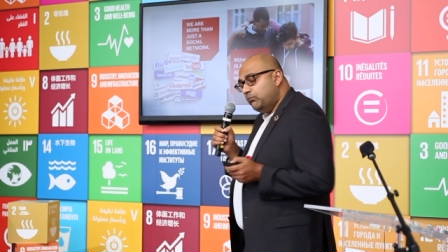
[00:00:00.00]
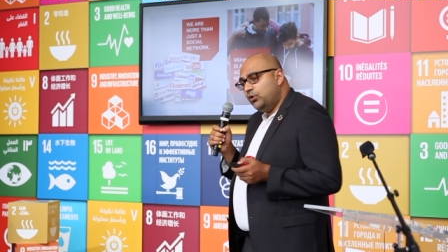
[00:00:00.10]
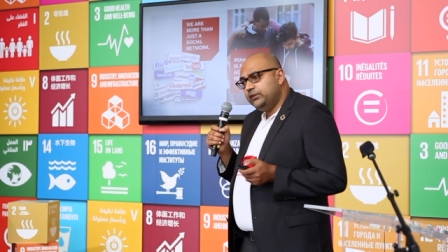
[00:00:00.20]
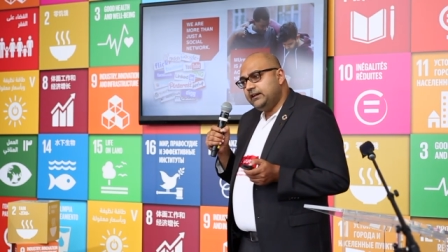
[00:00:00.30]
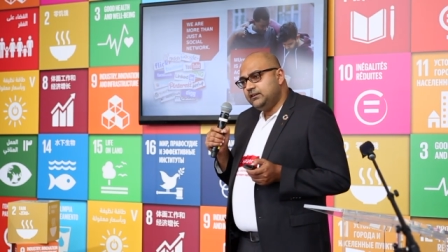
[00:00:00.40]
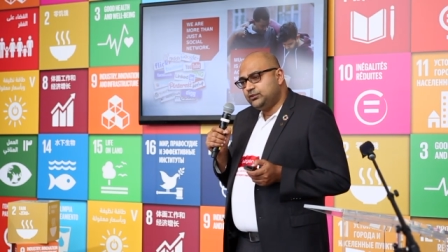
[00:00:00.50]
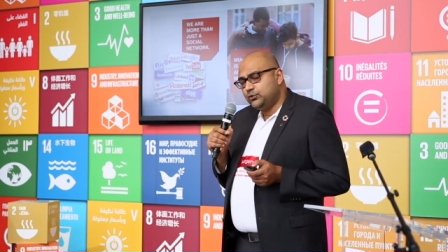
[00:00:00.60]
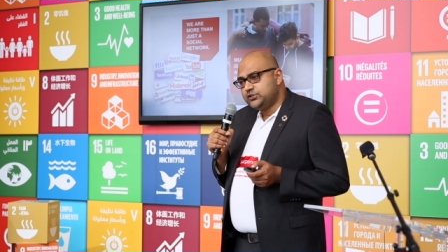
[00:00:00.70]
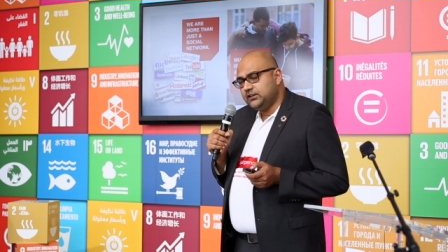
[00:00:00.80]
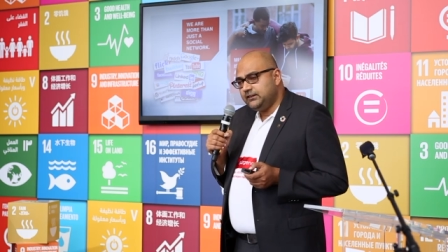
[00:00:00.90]
more than a
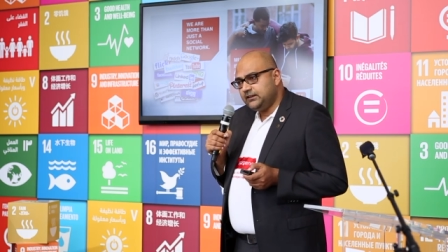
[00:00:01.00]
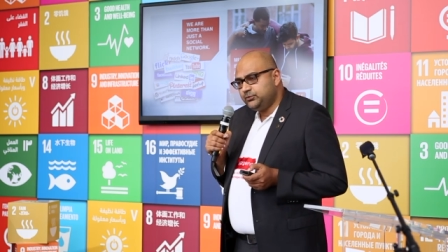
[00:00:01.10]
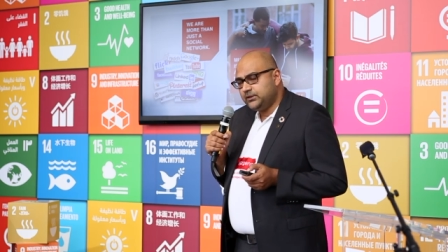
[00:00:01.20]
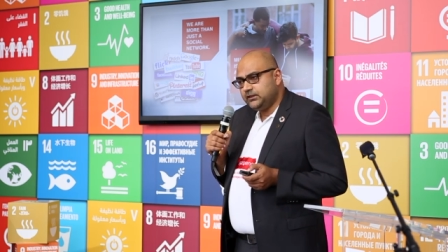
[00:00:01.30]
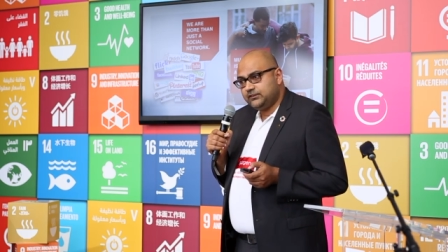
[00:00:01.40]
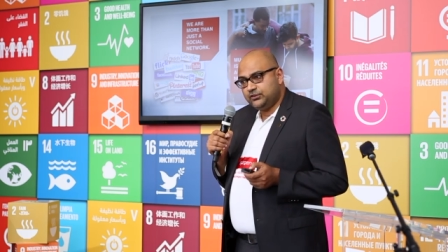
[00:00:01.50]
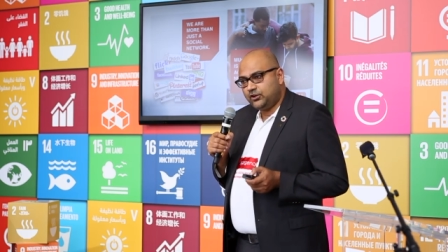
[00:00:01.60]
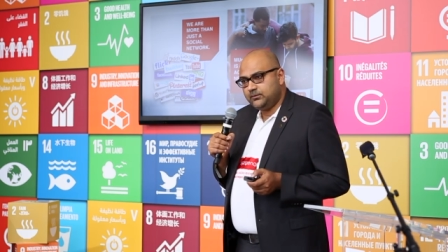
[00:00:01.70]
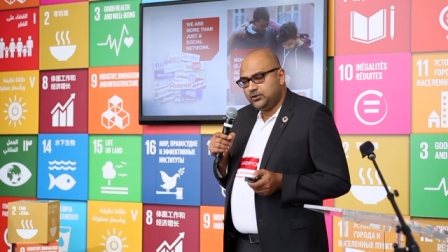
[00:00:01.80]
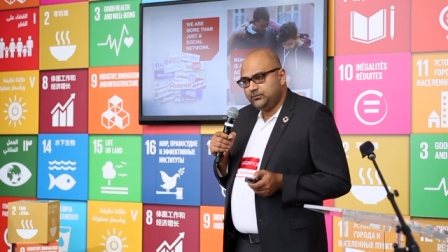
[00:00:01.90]
social network. It's
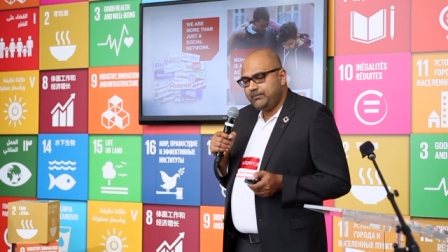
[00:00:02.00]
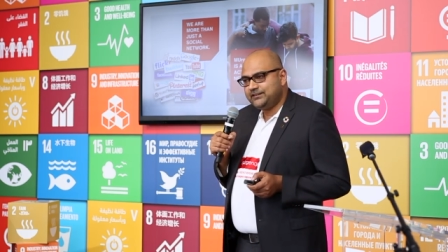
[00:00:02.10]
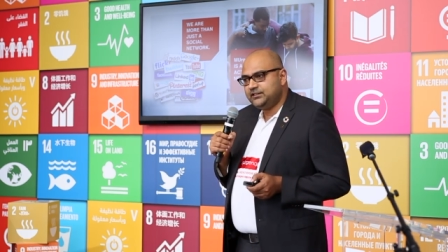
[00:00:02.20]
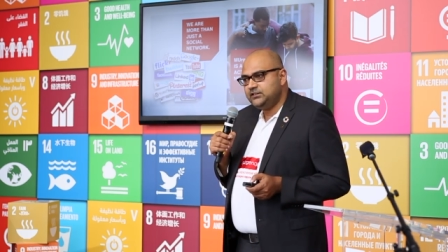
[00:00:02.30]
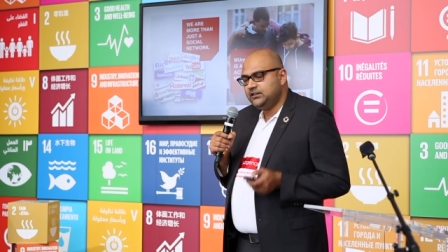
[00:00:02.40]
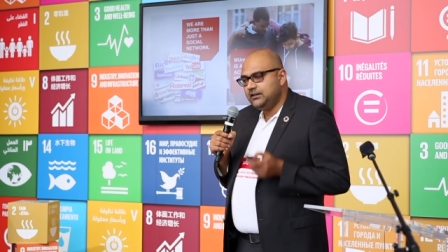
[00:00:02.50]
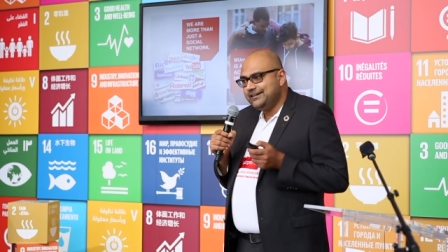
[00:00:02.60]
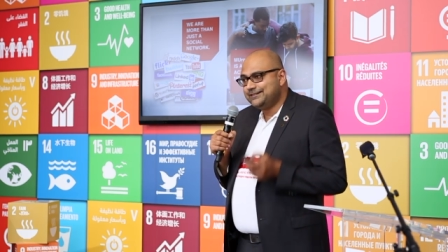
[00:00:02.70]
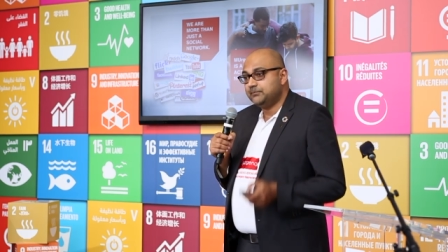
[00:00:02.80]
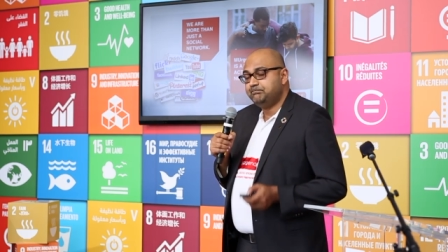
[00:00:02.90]
not about messaging.
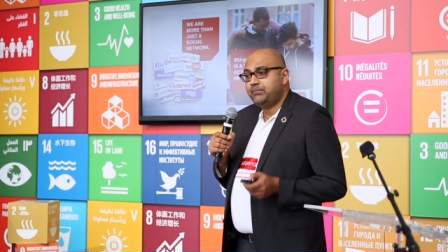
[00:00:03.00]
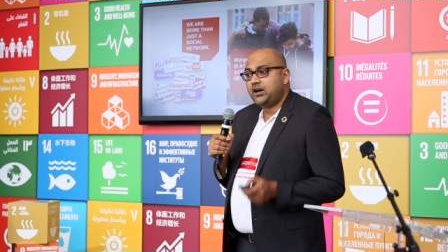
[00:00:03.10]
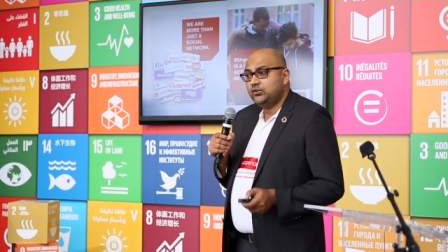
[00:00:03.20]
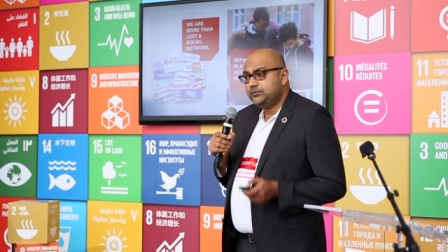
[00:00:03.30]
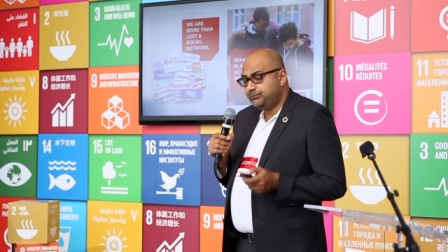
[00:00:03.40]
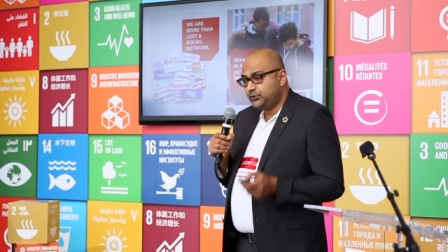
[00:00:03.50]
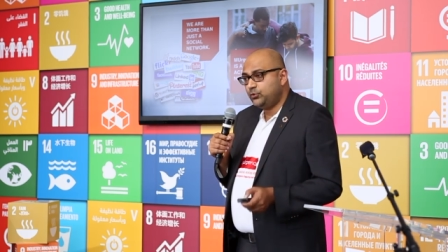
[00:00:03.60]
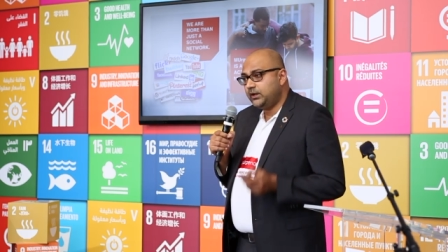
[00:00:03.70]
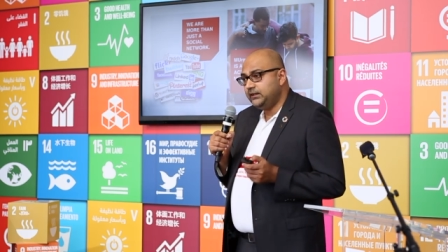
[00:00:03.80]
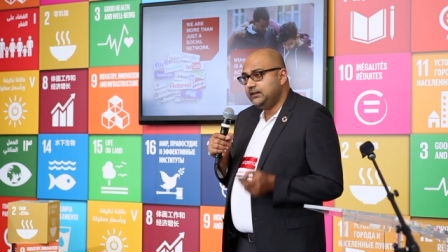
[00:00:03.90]
It's about
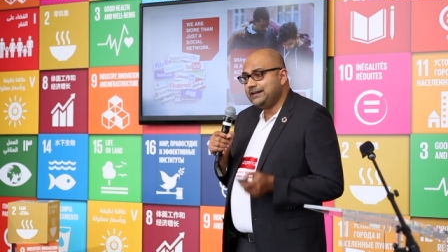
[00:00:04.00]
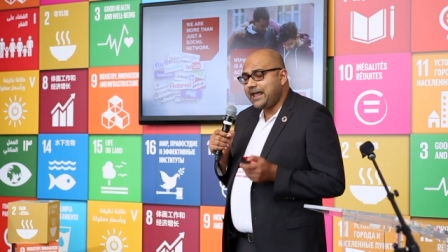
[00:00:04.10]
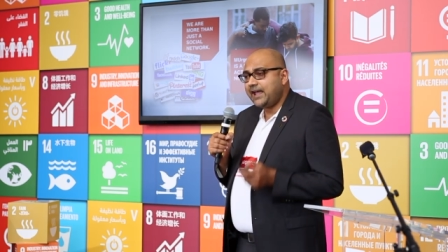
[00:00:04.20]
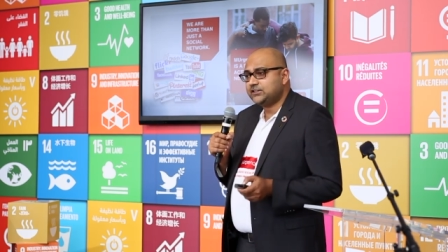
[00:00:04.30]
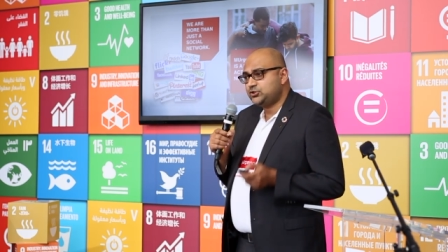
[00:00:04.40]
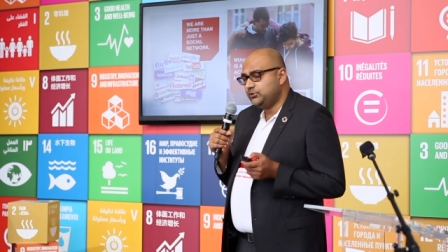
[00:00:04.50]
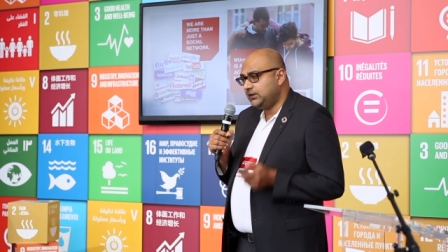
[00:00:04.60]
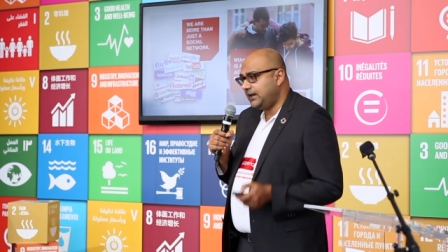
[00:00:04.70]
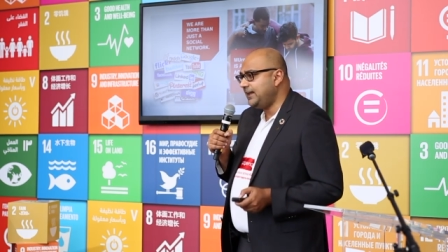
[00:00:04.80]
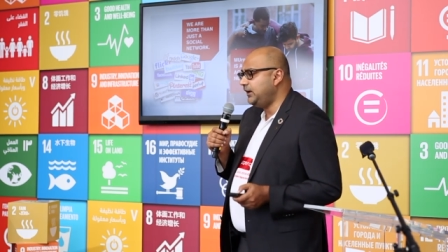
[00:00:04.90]
providing
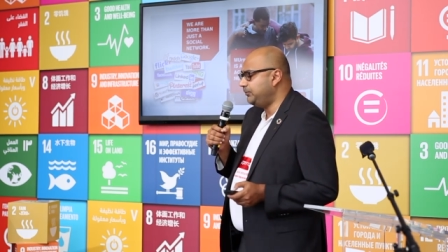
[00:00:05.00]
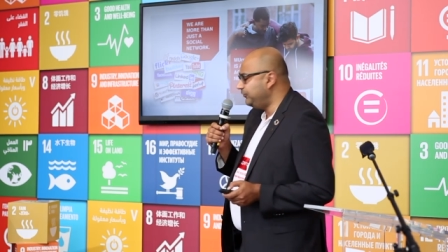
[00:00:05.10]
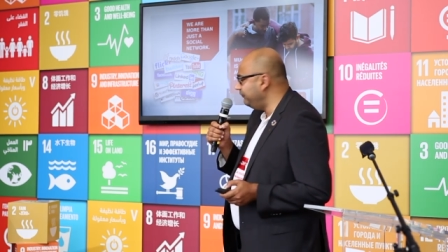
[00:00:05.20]
actual help